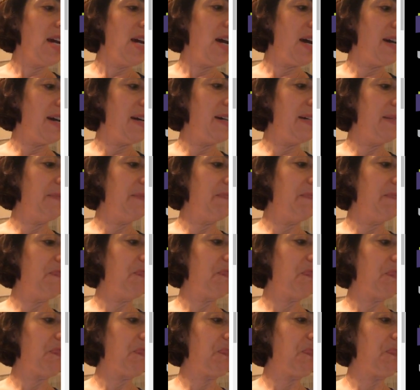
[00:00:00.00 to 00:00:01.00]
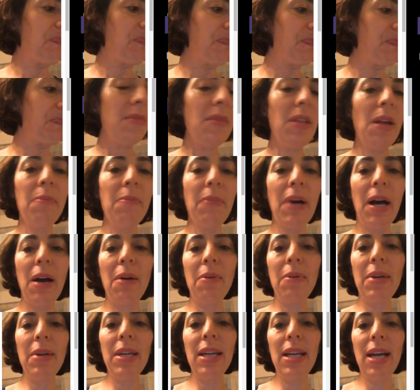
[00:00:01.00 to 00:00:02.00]

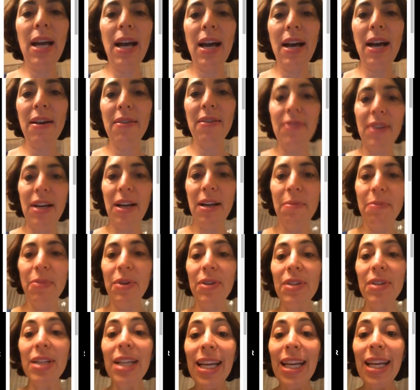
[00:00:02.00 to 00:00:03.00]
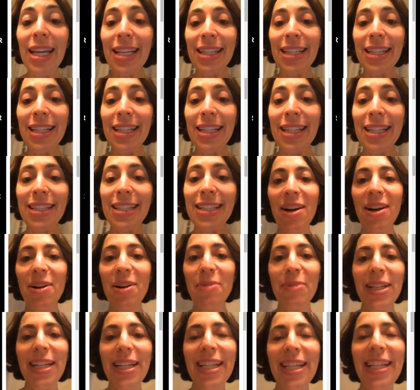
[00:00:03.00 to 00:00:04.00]
But we have Bernice.
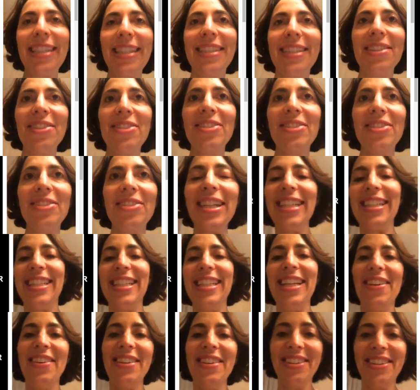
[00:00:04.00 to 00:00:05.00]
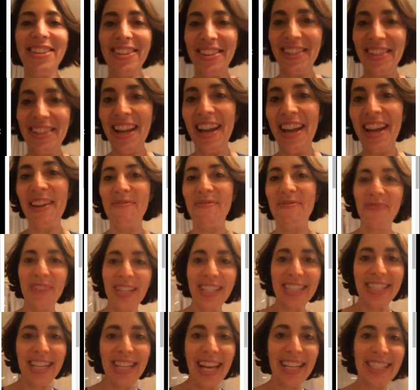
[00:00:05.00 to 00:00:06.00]
Hello, Bernice. Oh, good. Now I know your name.
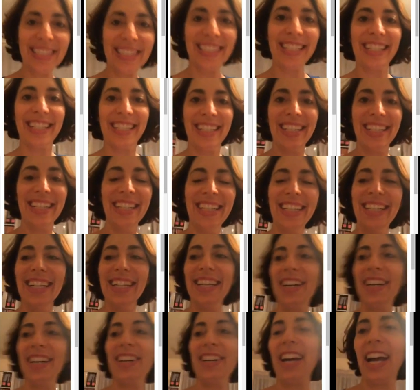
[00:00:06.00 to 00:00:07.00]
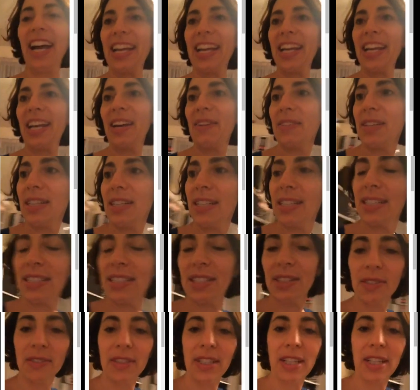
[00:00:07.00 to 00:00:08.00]
Fantastic. Okay, I'm going to
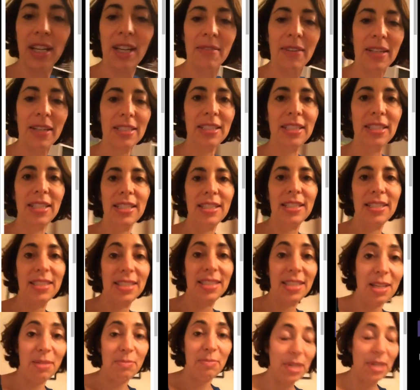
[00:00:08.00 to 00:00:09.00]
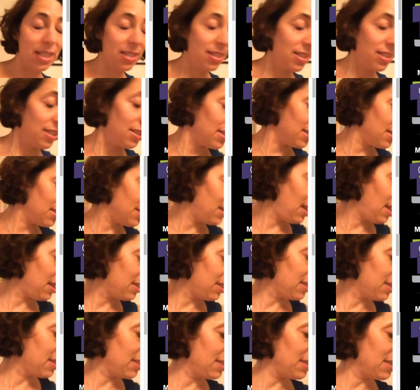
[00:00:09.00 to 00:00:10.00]
sit over here. I'm actually going to sit on my assistant's
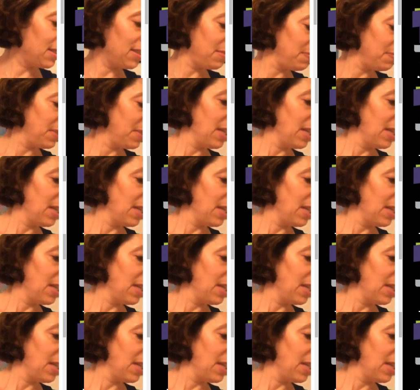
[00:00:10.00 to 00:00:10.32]
desk because